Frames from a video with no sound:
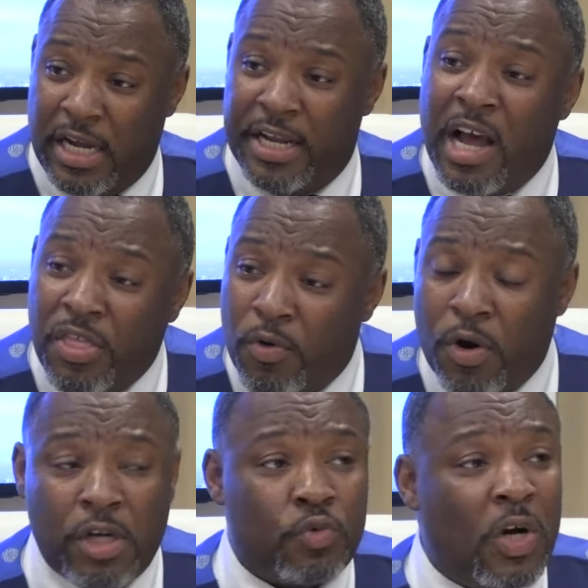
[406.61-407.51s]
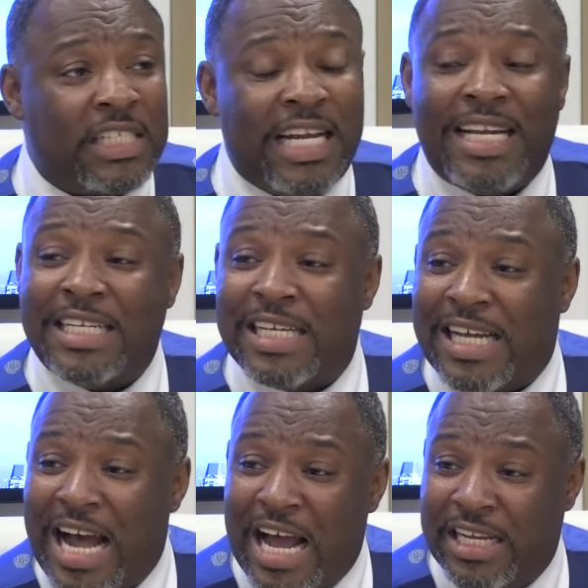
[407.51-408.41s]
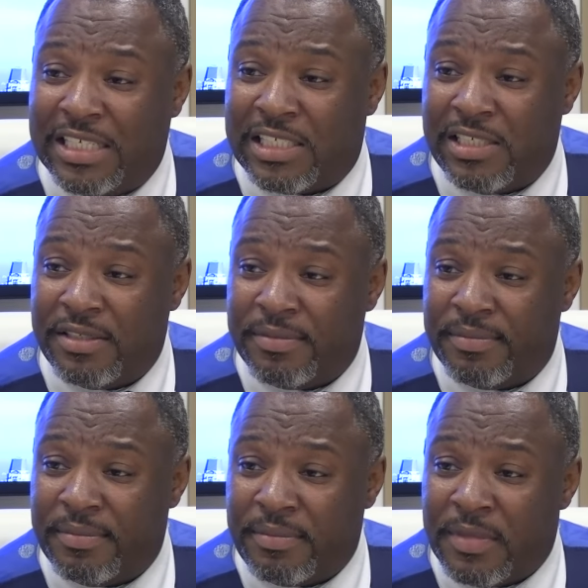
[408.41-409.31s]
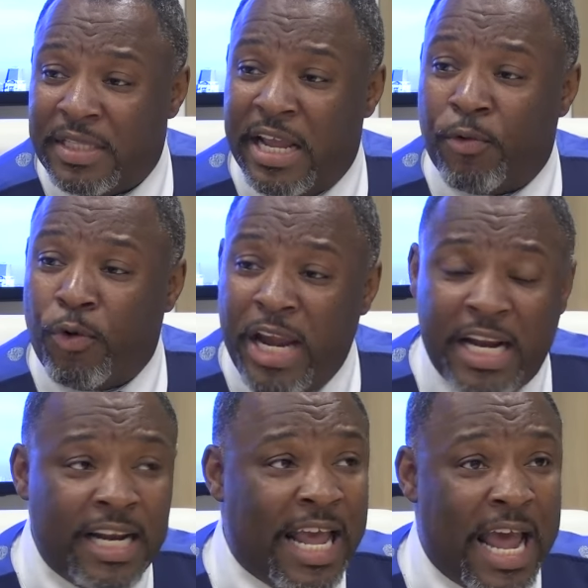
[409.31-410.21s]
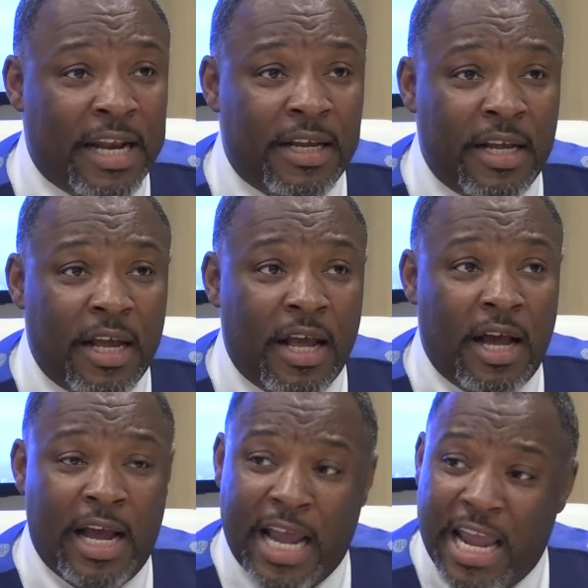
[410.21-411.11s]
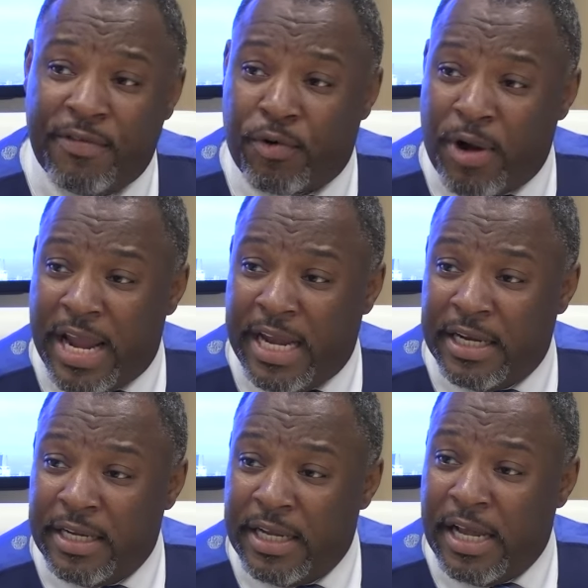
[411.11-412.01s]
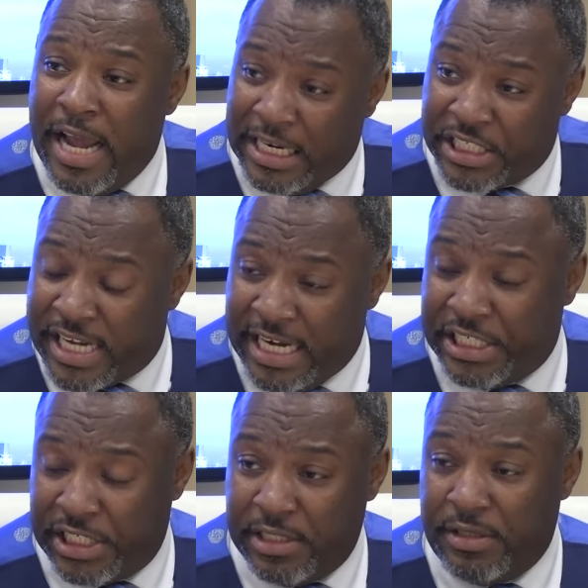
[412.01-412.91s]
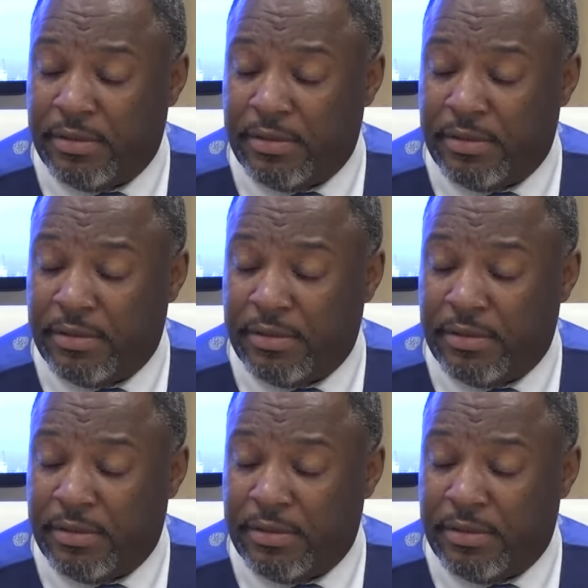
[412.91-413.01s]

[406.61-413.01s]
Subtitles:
In other words, once they get to college, they're reading at an eighth grade education.